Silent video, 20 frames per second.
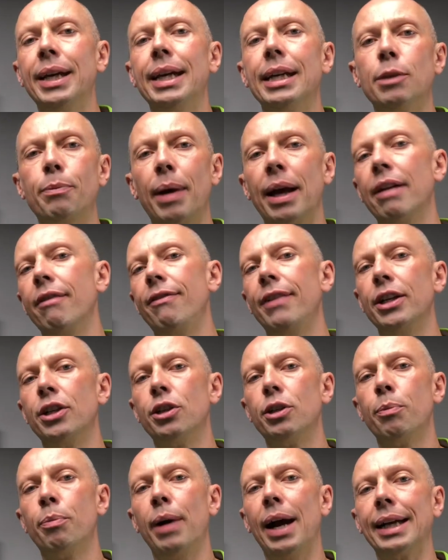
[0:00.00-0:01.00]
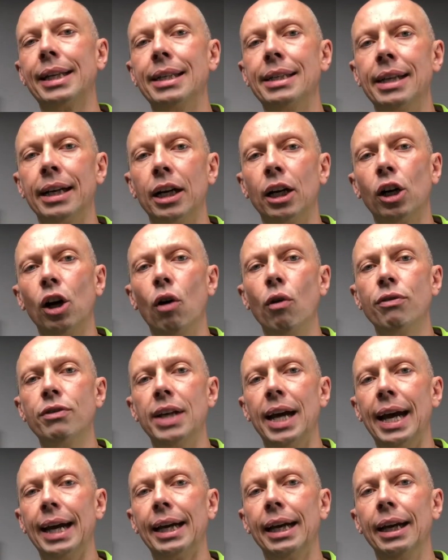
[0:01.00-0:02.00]
benefits to practicing at
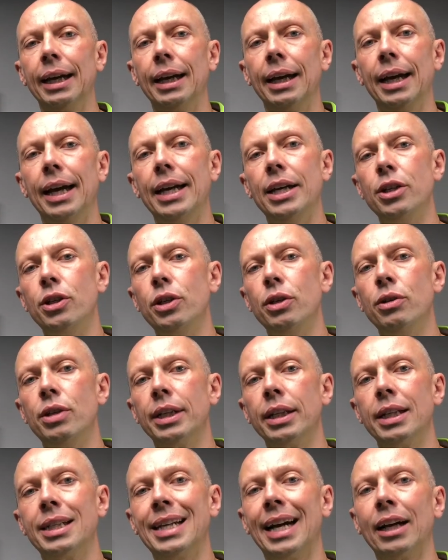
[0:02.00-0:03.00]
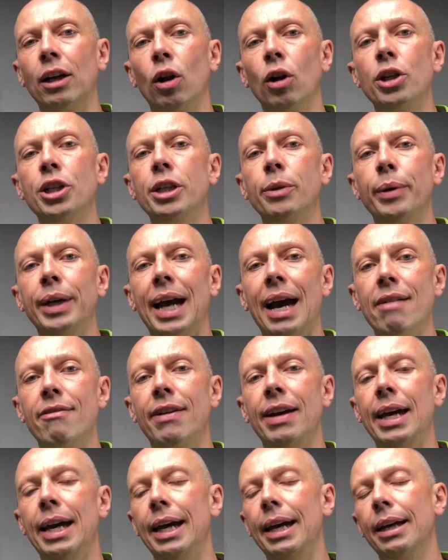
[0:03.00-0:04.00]
GOLFTEC is using the technology we have
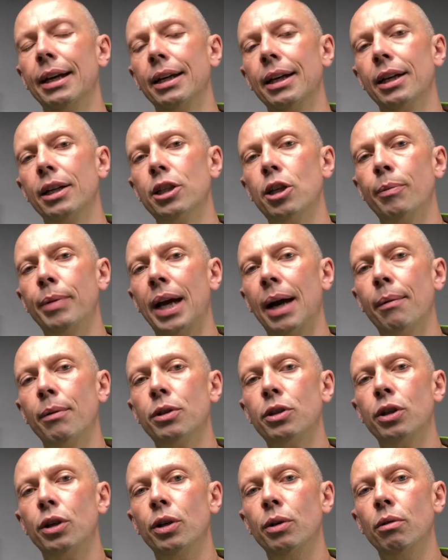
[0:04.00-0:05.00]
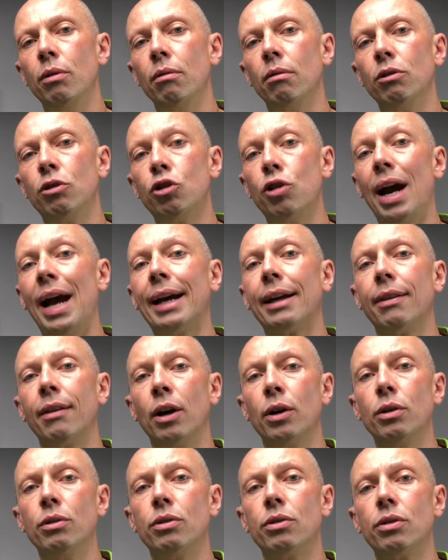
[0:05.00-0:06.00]
here to be able to track
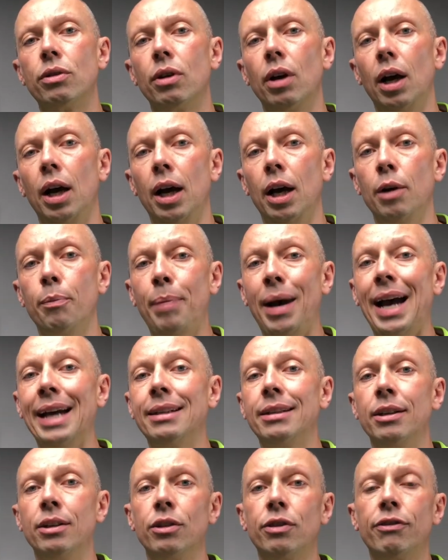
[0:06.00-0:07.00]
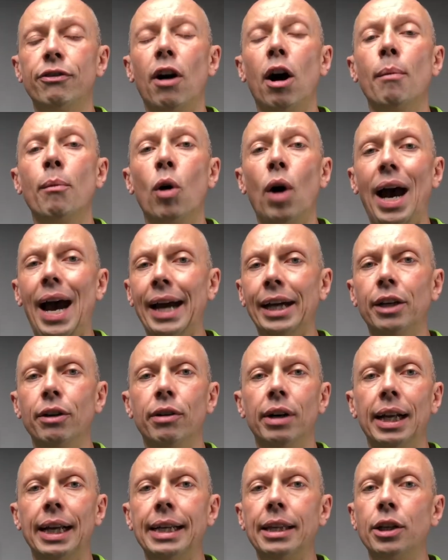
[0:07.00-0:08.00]
those patterns far more
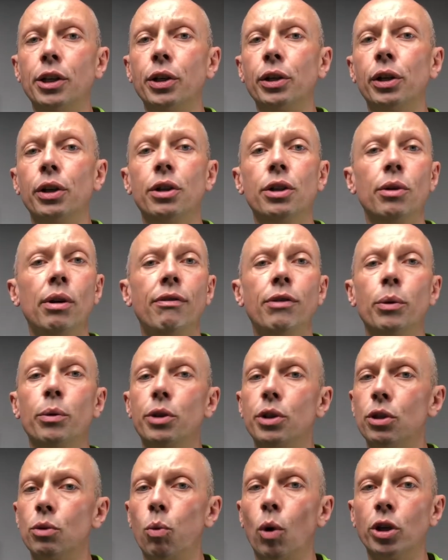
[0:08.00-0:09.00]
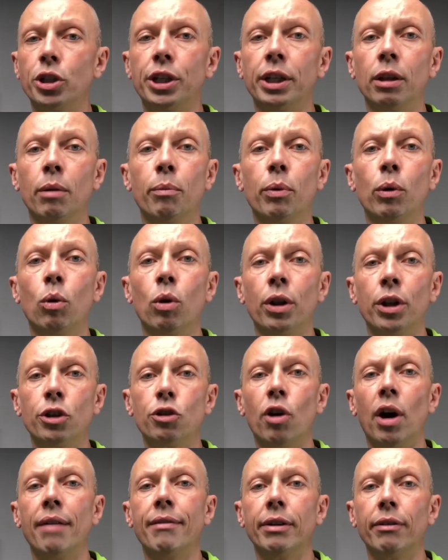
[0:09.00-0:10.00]
accurately than you could do if you were just watching the ball on the
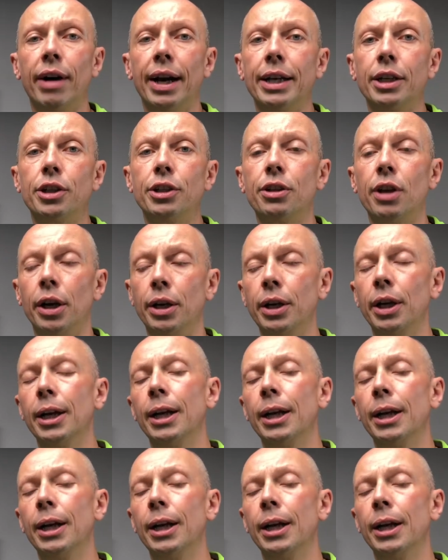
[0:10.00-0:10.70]
driving range. So